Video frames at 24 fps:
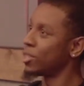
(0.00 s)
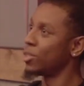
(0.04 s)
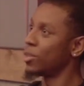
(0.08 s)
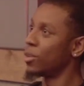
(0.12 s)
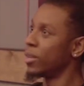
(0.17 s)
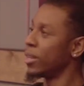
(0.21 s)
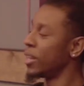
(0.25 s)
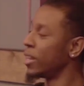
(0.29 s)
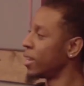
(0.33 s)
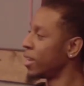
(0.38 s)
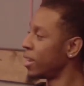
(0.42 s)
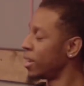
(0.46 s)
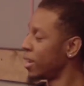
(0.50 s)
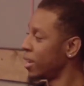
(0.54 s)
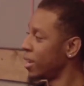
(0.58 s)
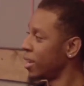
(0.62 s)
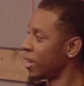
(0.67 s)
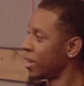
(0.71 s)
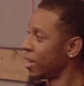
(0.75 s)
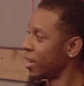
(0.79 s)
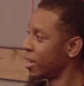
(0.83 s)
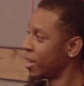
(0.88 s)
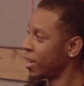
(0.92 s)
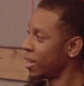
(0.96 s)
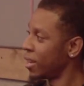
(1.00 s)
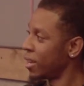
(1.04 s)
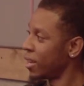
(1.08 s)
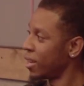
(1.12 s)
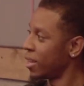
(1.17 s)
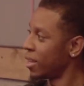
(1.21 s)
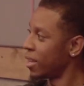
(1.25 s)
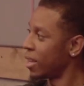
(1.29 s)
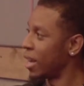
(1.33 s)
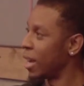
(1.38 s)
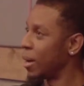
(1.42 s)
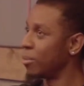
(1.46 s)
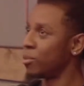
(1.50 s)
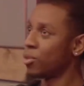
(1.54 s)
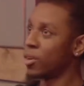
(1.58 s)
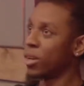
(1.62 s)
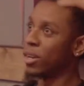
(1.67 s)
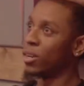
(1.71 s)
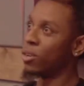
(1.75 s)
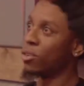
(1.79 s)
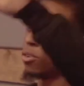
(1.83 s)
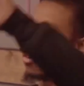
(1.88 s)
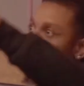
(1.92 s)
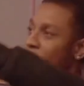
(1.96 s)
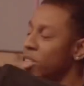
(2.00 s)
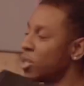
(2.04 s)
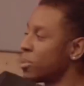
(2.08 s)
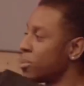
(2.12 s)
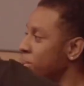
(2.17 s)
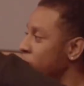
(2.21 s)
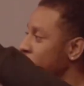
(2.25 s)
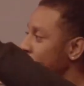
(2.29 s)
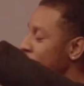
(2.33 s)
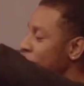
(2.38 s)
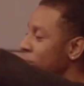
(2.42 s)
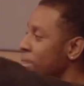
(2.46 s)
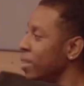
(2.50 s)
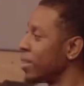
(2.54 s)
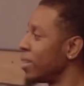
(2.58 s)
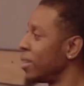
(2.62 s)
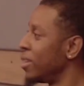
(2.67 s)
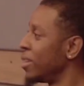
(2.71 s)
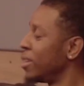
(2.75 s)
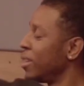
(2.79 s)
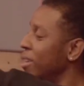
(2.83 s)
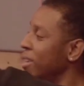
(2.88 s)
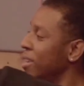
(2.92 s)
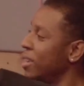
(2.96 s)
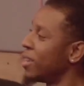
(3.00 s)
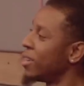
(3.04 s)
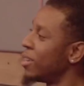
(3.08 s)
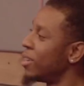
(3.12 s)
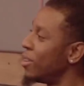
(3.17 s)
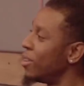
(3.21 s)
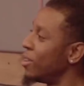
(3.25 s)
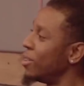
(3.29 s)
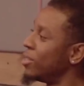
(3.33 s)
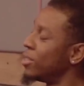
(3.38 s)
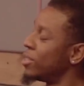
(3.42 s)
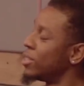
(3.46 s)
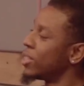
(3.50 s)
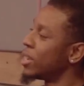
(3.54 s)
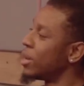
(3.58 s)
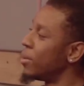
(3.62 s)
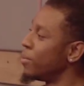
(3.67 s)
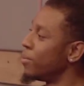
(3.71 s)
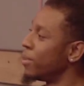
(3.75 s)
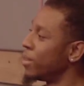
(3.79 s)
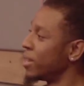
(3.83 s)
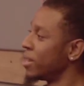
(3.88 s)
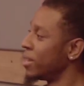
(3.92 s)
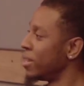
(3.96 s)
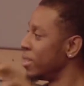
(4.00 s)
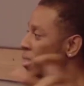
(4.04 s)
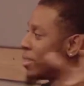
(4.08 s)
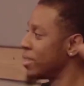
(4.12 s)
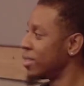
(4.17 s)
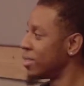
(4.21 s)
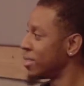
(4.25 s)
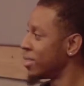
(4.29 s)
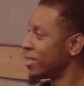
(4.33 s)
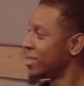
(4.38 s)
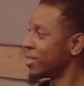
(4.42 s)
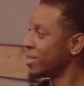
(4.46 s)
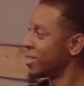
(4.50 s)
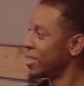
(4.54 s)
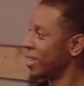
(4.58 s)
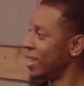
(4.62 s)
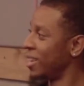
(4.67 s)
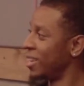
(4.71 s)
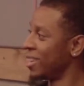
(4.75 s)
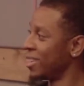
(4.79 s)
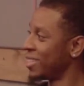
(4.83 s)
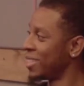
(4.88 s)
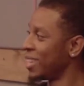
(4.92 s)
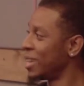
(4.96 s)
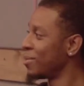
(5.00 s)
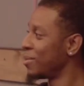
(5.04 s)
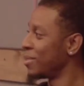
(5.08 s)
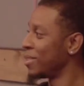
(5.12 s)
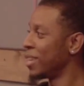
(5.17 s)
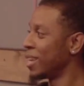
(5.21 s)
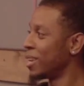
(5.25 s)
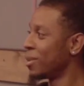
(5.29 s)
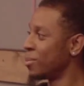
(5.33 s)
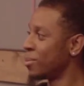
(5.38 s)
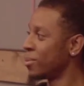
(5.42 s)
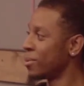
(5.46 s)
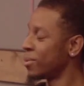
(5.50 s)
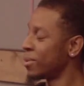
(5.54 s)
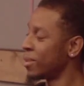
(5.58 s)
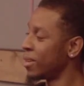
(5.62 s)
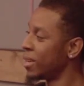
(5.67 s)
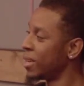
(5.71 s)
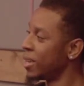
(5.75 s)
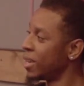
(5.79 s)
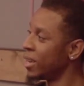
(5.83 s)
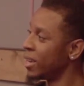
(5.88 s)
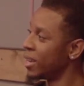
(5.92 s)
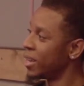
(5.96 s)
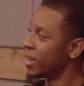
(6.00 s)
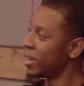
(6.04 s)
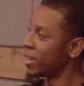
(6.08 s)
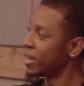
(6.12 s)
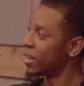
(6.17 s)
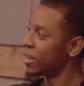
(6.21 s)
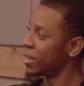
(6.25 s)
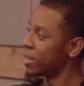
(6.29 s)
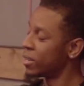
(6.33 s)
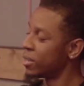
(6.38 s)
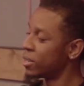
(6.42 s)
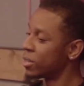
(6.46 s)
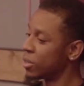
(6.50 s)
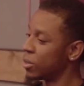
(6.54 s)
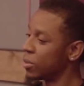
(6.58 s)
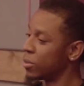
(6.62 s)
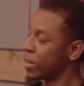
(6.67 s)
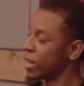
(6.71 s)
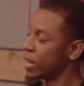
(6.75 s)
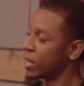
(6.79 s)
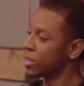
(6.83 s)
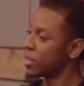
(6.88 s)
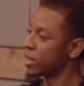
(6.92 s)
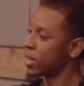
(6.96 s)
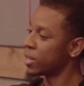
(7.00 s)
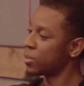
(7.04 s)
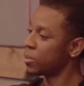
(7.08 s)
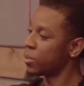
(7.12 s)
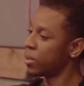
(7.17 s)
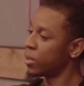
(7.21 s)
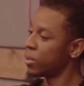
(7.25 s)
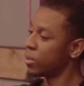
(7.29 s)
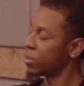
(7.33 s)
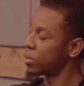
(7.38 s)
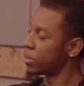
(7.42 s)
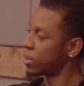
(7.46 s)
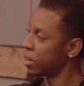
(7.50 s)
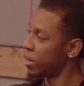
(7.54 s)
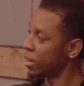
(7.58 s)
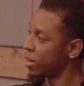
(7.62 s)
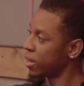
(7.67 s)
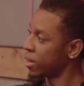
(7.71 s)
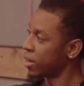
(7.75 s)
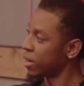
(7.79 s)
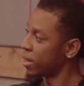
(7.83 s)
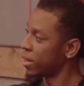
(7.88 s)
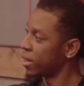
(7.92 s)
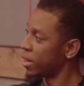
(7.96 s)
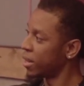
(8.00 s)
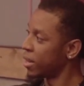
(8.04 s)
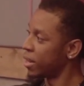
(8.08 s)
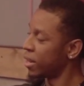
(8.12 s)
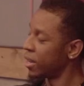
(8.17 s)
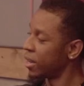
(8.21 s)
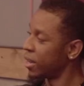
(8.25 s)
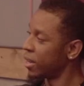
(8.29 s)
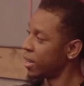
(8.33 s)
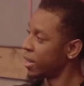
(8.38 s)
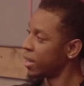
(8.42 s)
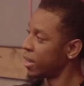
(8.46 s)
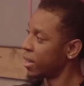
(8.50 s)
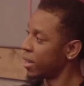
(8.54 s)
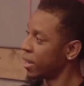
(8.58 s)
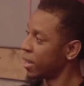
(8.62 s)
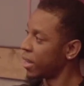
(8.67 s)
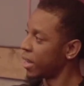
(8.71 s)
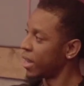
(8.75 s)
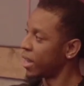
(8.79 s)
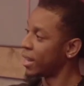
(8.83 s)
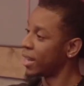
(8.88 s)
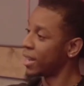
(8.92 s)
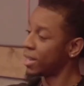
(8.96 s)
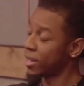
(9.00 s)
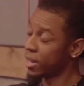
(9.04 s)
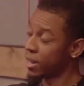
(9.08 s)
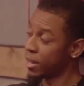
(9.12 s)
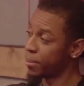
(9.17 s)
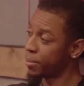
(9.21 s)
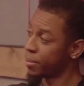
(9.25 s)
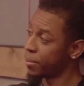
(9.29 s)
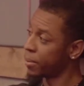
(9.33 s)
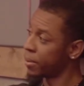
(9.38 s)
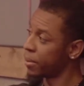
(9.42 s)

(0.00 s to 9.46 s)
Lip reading: not there. I'm trying to grasp onto something, and there's nothing there, bro. So that's what it looks like. And at the time,